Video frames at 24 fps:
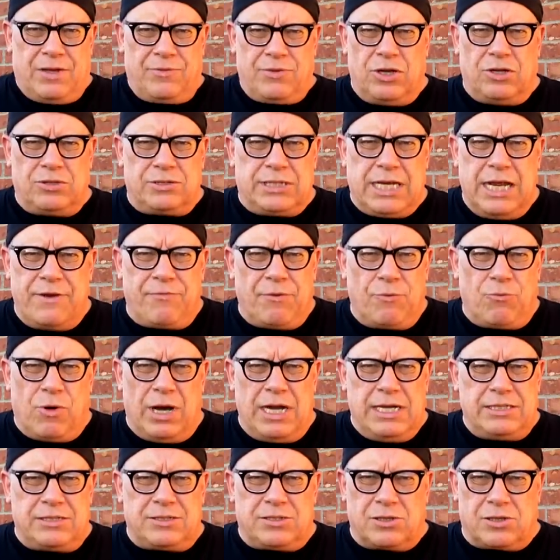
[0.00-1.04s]
There's different
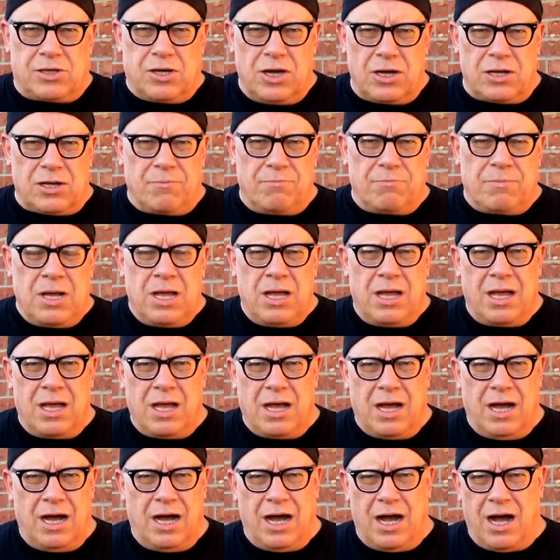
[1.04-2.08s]
ways to cook them.
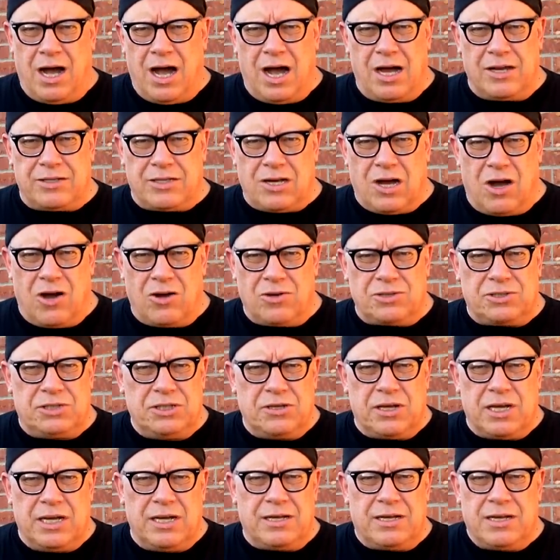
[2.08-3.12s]
Uh, hot dogs,
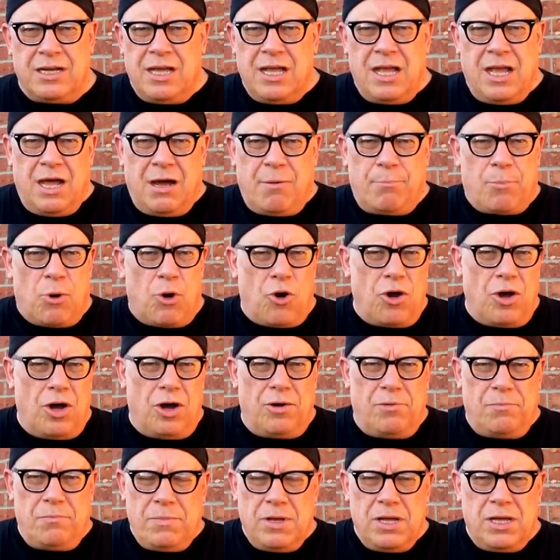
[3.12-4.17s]
you can
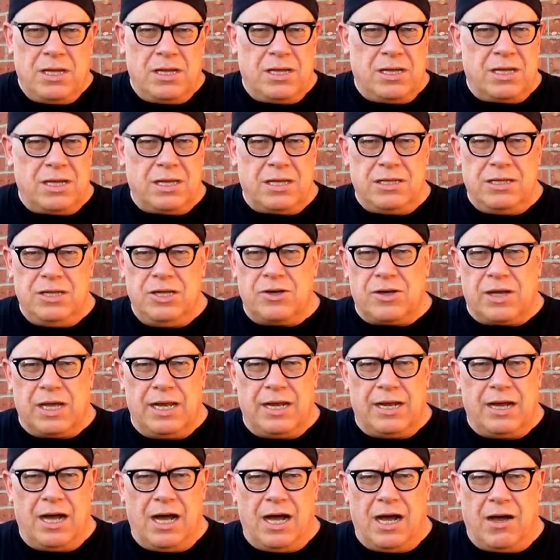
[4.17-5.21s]
boil them. You
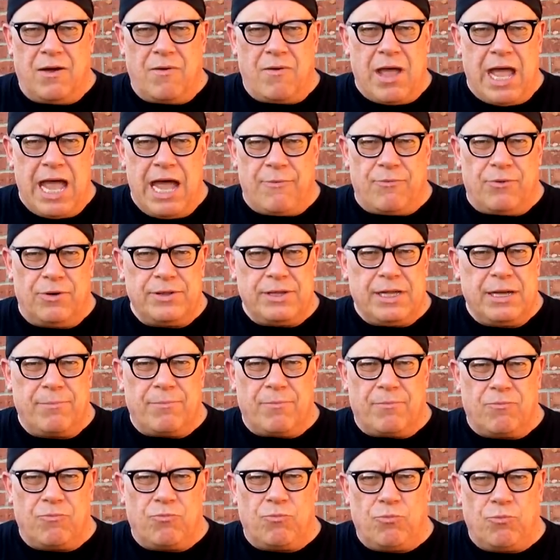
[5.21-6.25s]
can uh, have one of
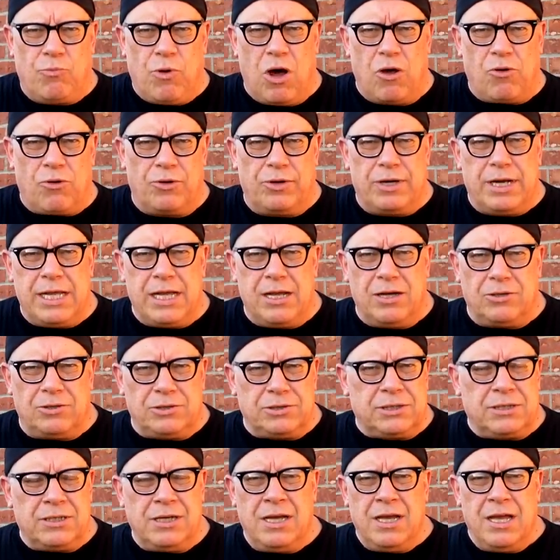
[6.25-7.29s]
them roller
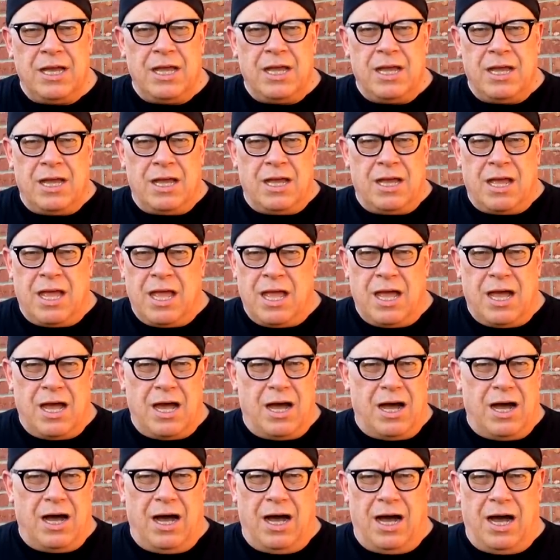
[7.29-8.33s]
deals.
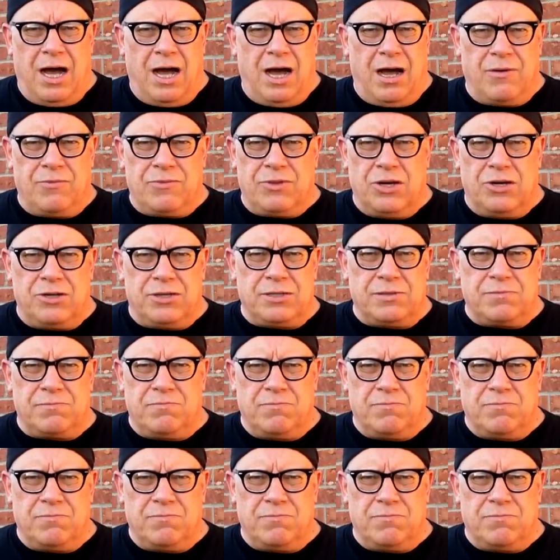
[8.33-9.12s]
Uh, there's